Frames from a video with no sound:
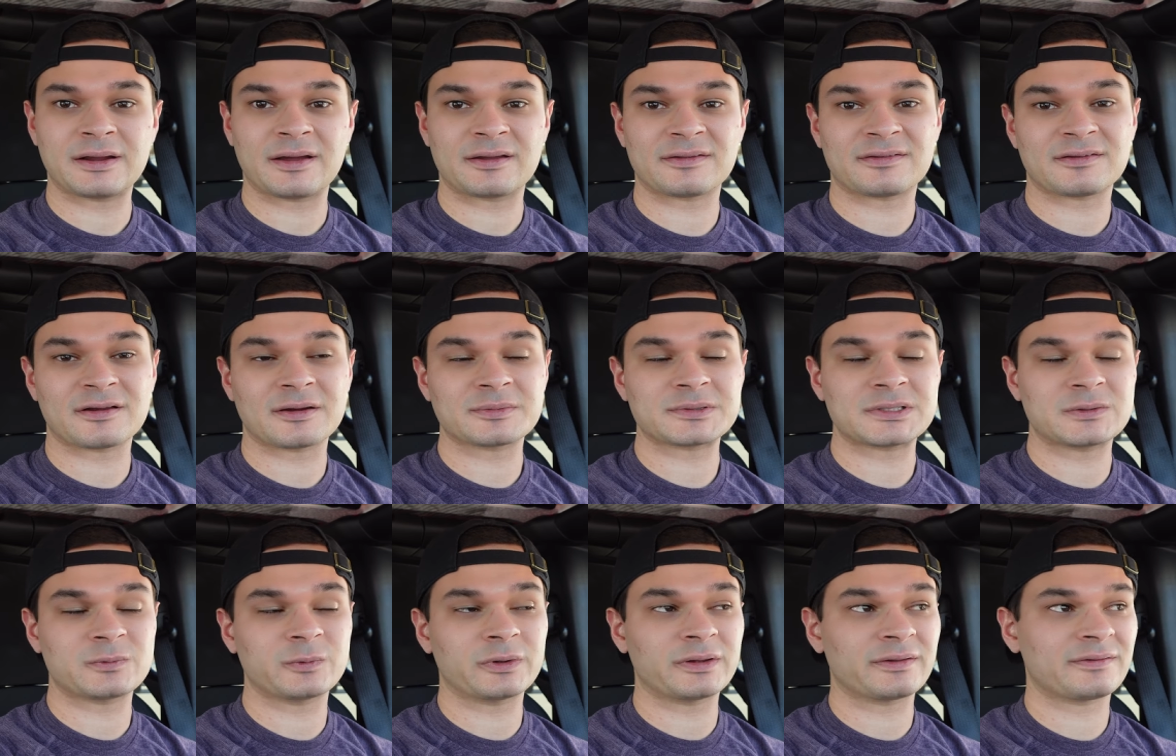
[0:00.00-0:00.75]
I
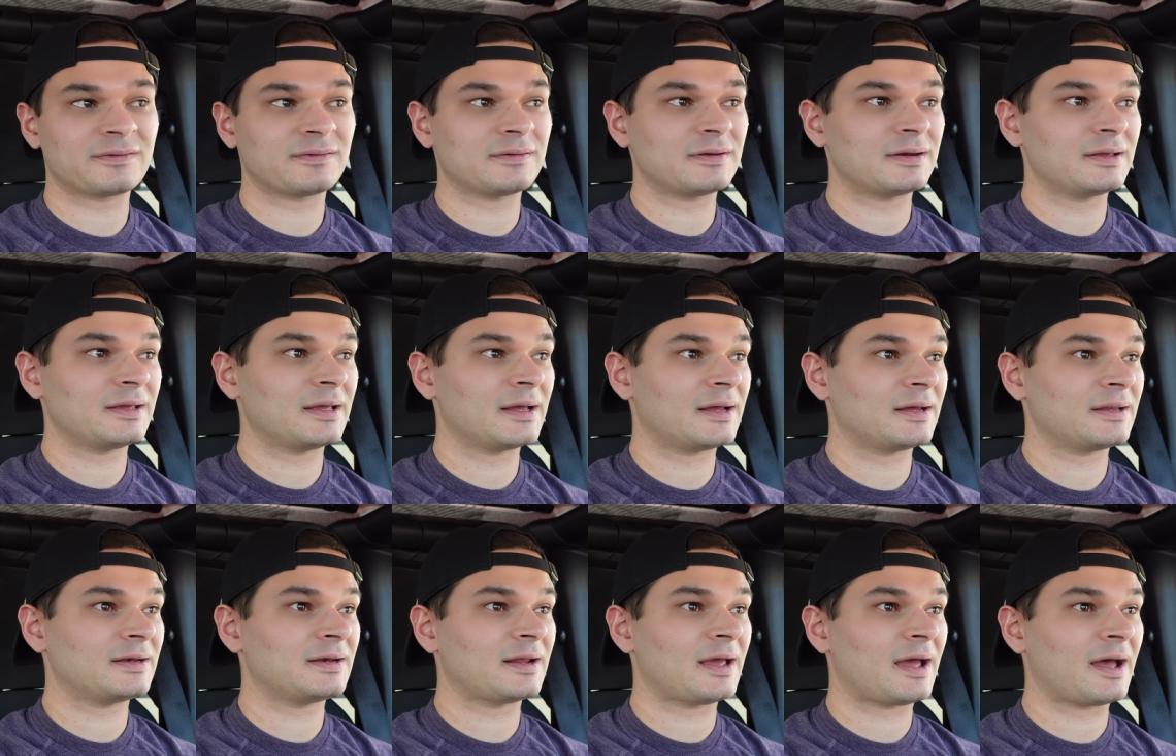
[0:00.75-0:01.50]
stopped in Williston
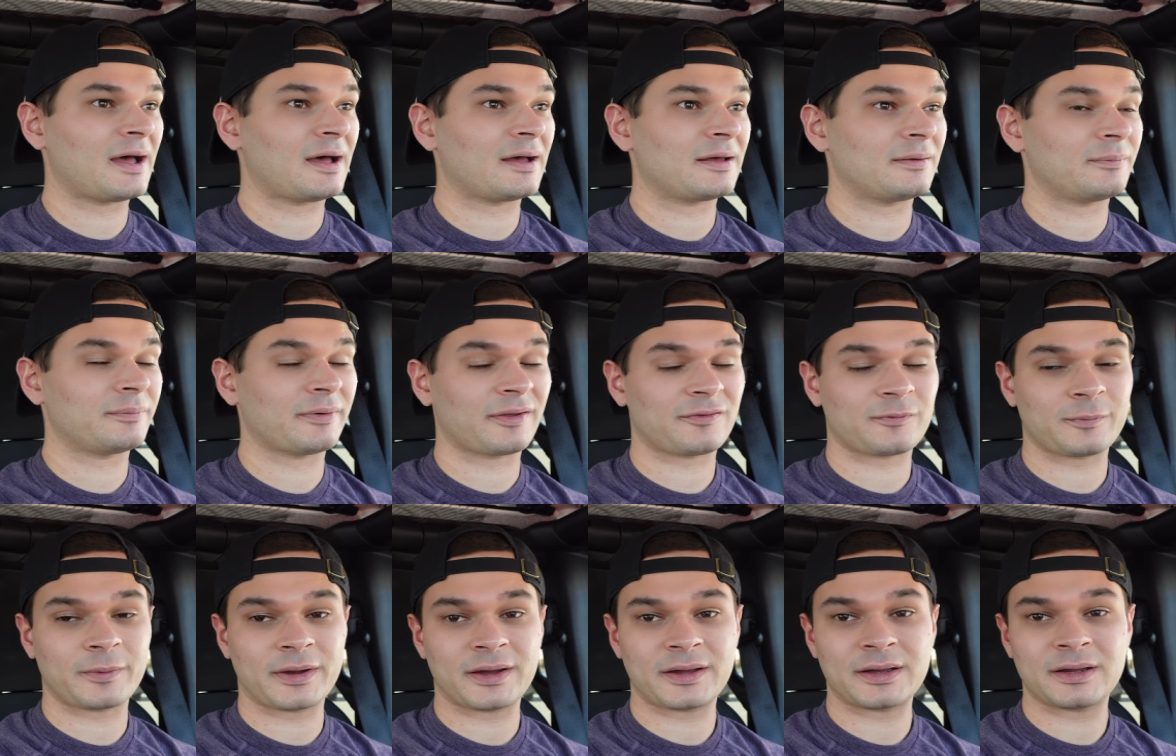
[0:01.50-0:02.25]
again at
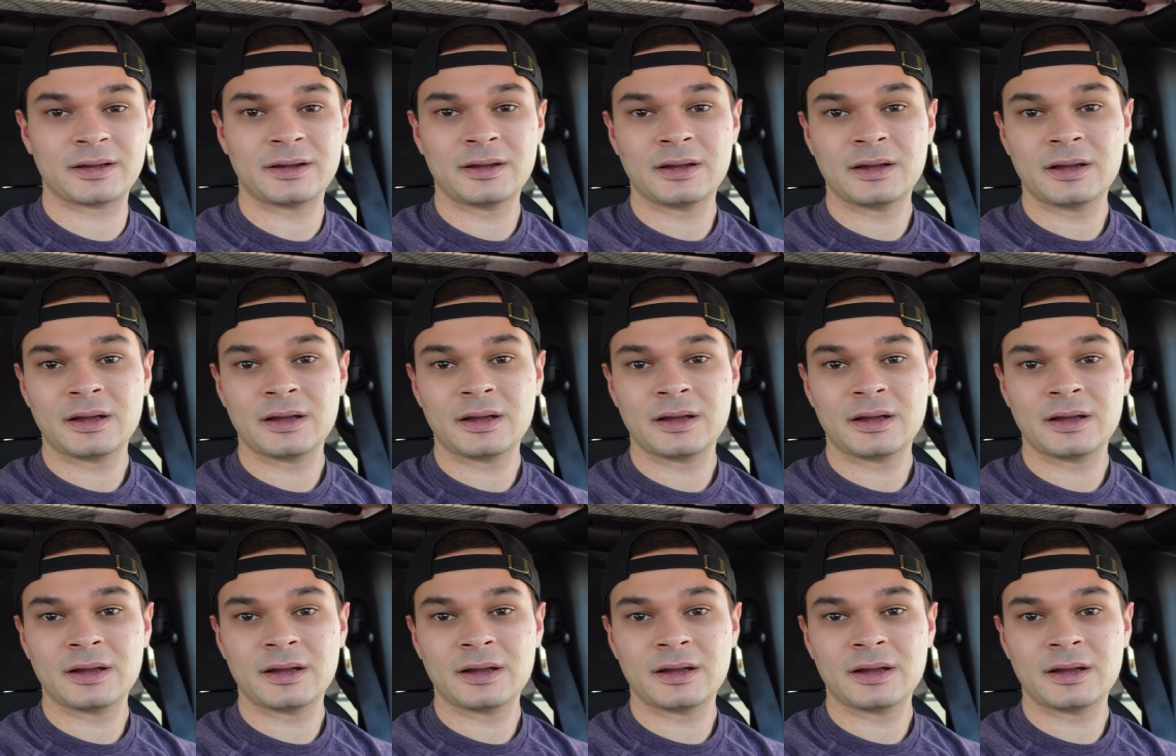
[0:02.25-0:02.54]
Best Buy